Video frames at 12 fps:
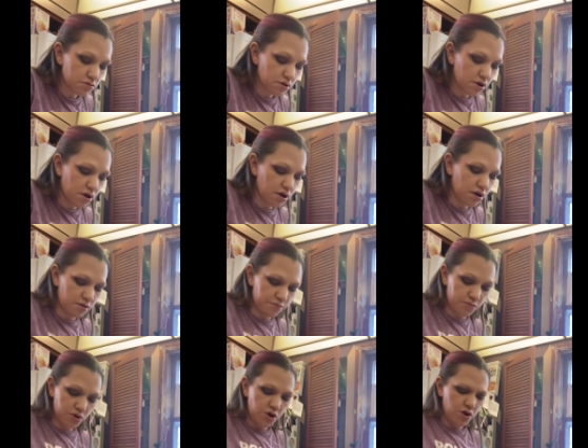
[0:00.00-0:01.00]

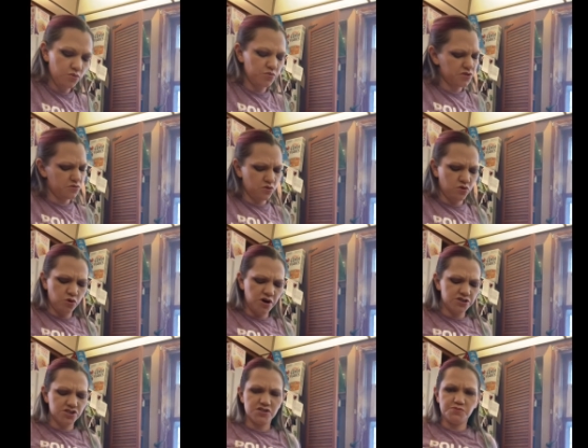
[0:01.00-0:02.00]
um, with
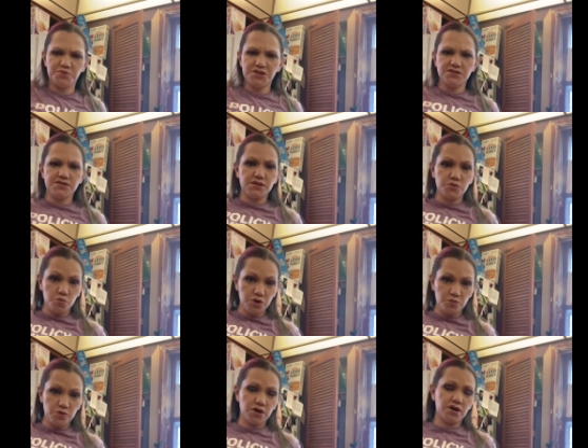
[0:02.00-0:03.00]
gorgeous built-in
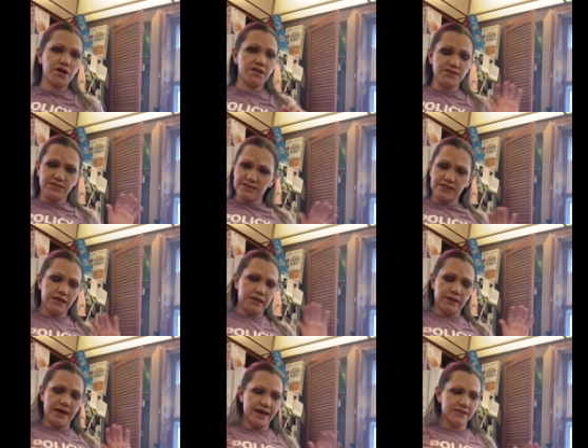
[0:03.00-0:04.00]
woodwork and stained
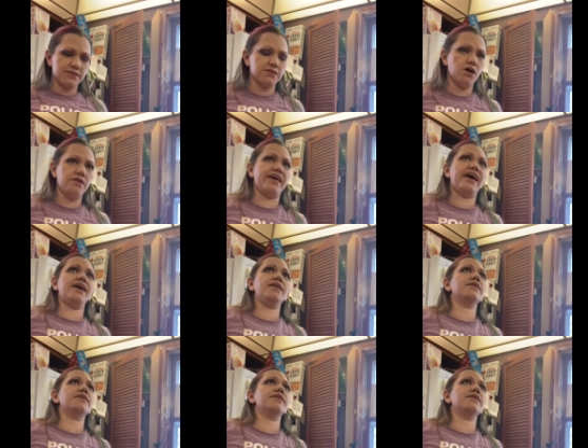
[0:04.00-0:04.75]
glass and all that,